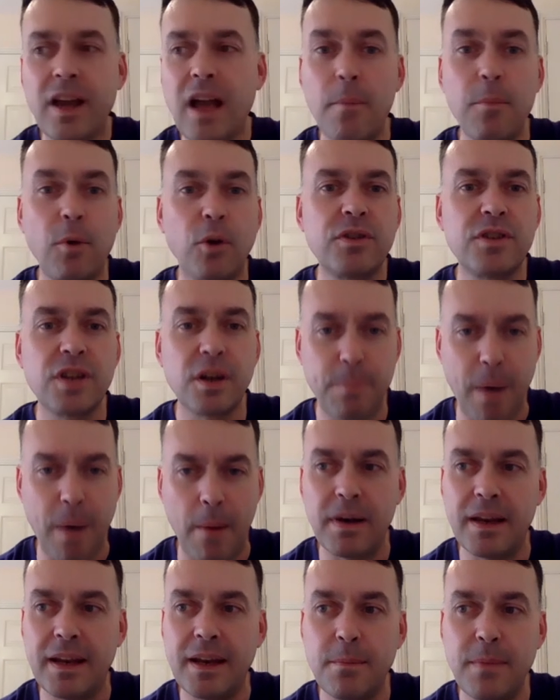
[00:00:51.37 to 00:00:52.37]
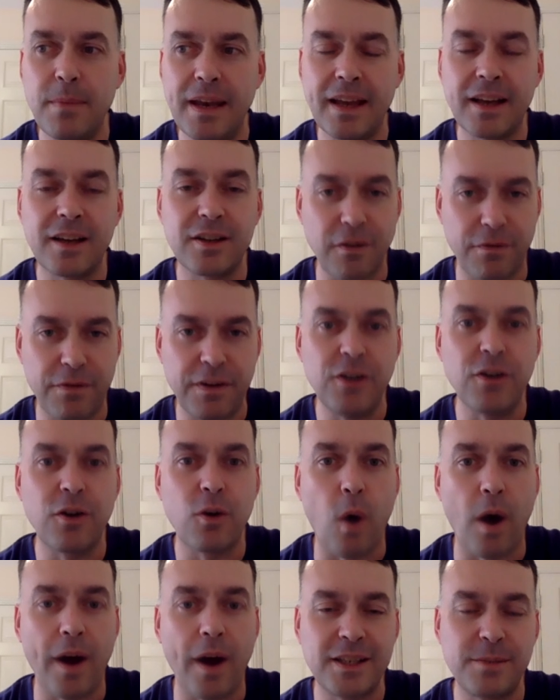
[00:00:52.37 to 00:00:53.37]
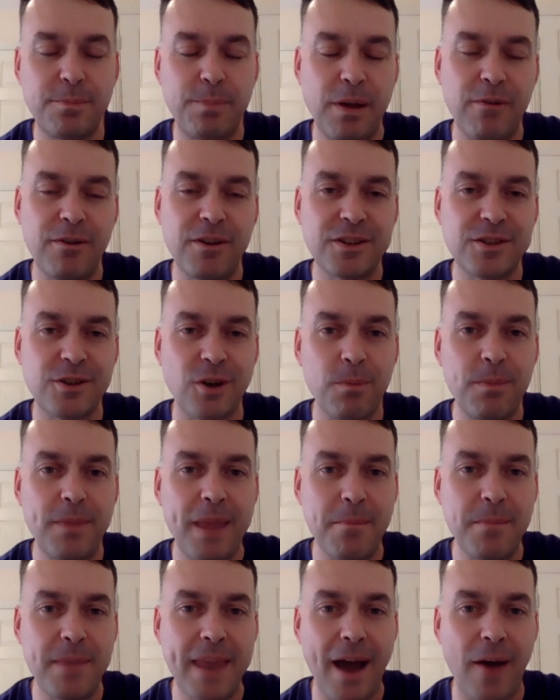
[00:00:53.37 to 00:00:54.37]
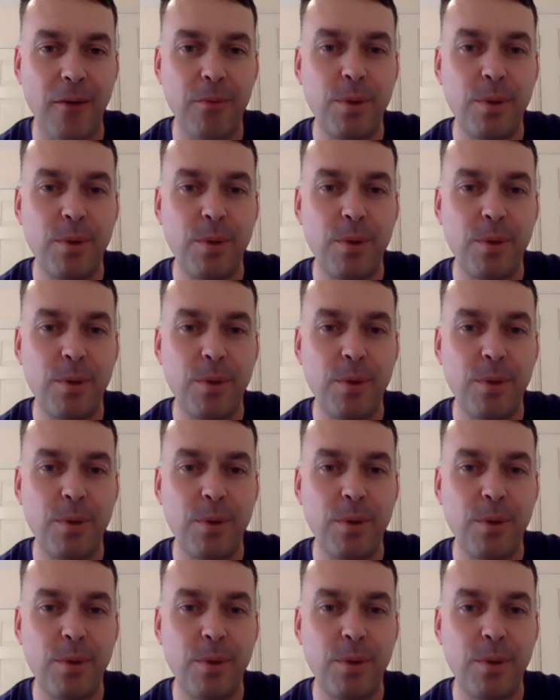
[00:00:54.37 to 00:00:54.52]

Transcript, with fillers: to come on to the bubble in a minute because I think you're quite experienced on them now.